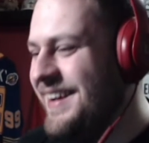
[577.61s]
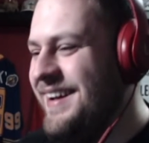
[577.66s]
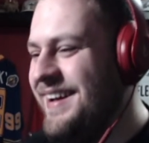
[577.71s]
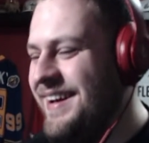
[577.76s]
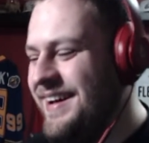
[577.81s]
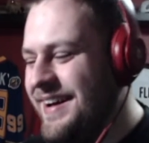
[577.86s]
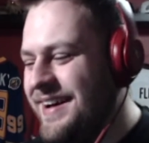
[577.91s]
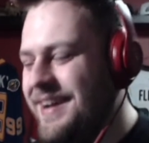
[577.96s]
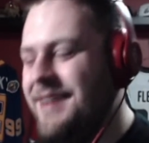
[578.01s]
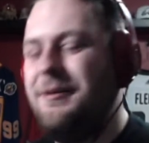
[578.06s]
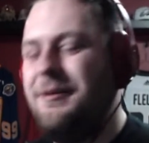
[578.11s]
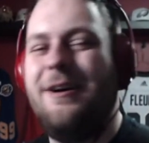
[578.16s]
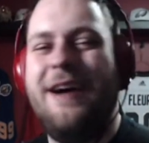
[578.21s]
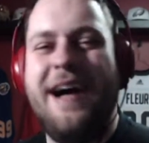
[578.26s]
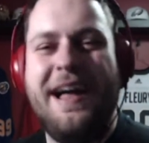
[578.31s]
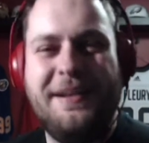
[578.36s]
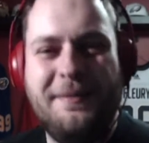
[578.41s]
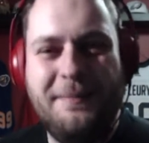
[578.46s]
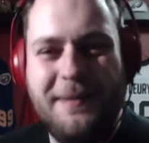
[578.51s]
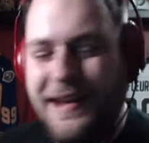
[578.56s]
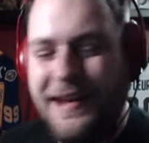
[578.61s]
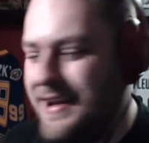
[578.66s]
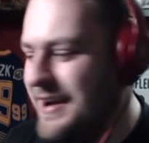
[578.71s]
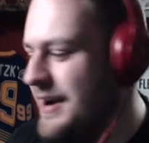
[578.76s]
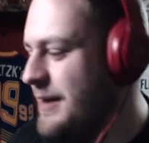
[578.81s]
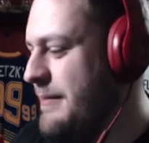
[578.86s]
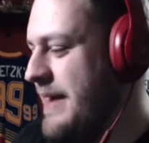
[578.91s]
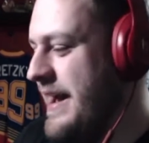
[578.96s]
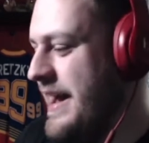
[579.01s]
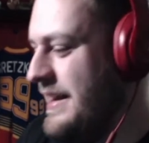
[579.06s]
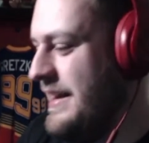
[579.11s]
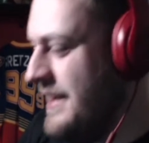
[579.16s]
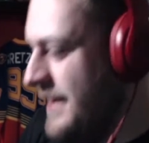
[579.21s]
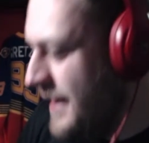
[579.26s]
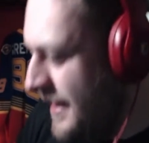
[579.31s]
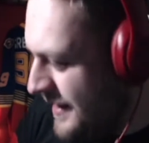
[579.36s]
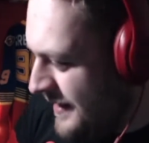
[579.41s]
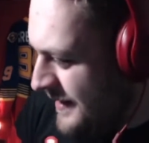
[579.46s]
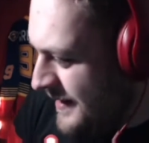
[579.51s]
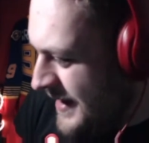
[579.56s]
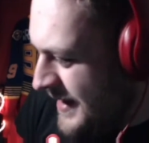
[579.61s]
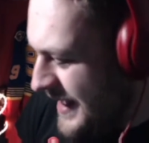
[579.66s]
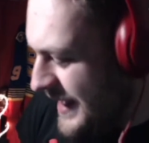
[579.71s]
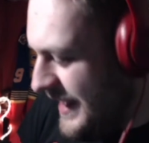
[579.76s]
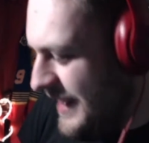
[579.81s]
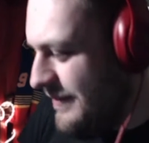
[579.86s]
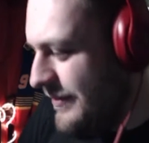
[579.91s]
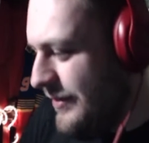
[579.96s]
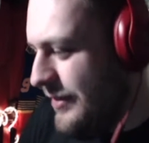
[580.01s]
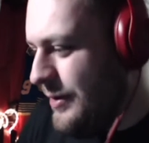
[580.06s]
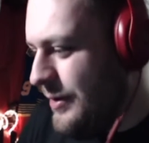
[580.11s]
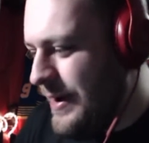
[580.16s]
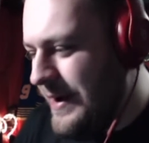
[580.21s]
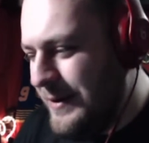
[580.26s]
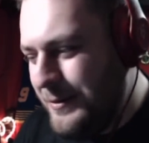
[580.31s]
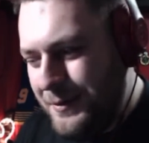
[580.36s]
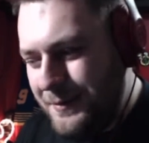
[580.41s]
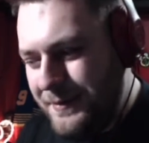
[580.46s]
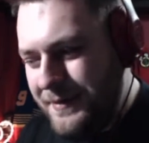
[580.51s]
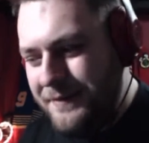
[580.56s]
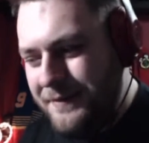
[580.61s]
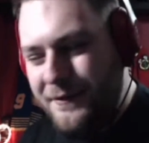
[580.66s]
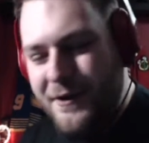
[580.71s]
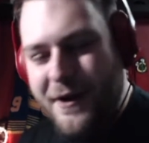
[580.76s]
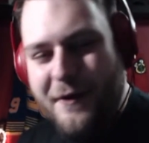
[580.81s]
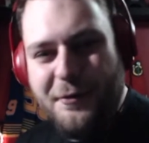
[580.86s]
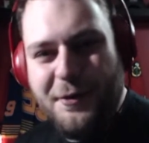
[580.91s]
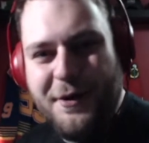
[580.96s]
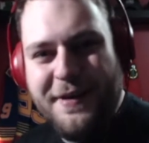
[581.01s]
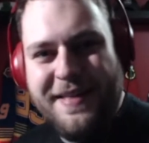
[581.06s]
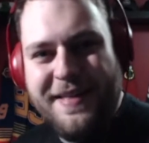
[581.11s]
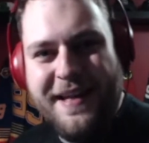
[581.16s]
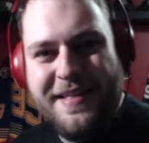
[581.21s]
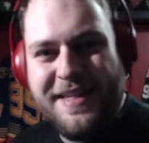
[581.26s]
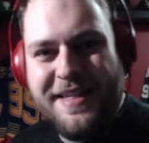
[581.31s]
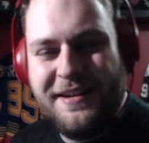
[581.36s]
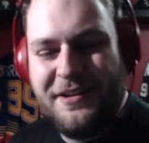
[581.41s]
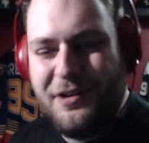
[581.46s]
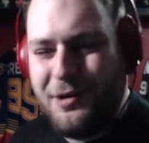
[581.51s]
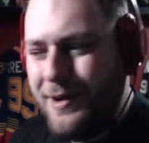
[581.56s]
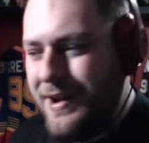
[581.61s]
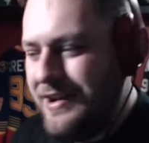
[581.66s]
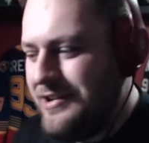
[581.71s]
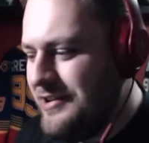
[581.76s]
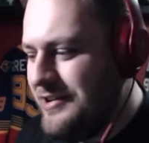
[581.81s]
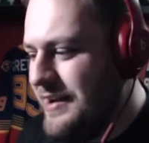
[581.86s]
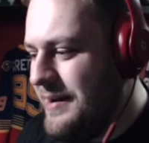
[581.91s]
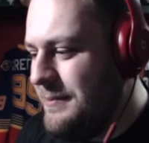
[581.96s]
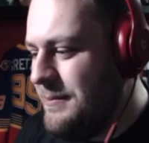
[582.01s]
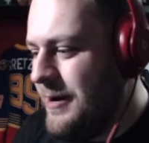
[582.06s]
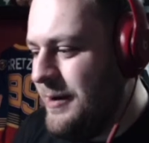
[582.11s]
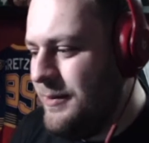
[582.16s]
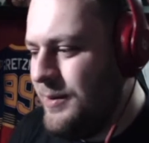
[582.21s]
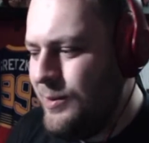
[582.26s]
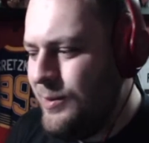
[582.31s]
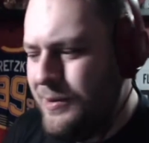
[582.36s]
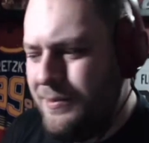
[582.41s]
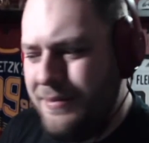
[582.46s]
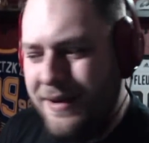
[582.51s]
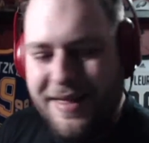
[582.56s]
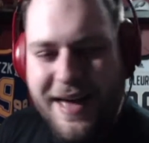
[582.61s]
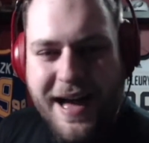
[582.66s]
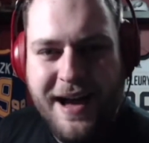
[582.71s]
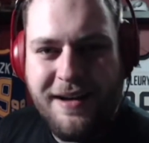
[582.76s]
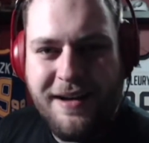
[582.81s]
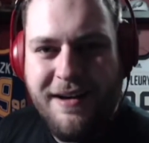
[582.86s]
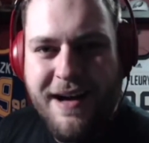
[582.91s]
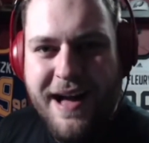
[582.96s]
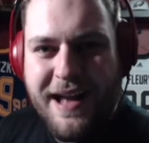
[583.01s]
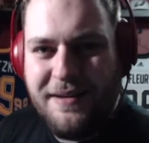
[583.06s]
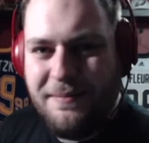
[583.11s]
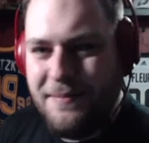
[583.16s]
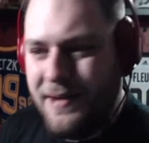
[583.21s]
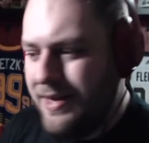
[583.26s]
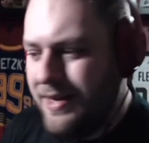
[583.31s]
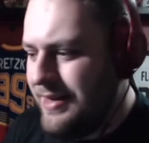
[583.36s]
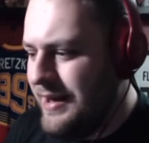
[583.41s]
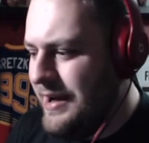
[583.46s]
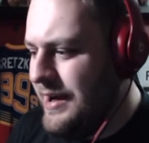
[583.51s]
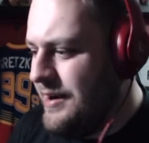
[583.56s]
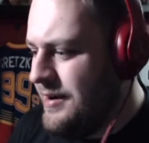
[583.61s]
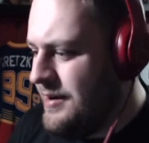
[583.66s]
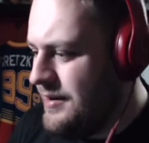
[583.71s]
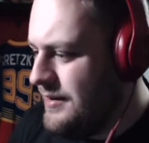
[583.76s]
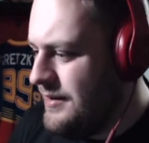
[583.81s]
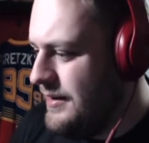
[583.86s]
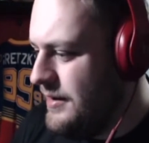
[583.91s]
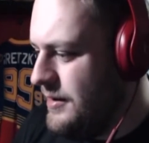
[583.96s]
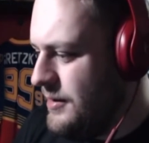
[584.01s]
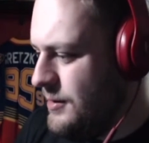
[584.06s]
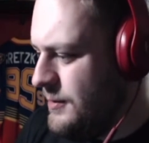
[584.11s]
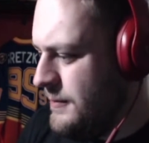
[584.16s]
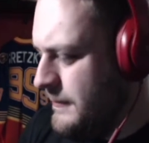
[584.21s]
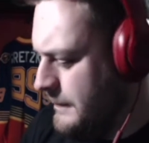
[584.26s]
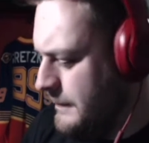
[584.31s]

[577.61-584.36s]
I'm glad to be here, man. Even though I would, if I were in that situation, I probably wouldn't be that glad to be there, you know?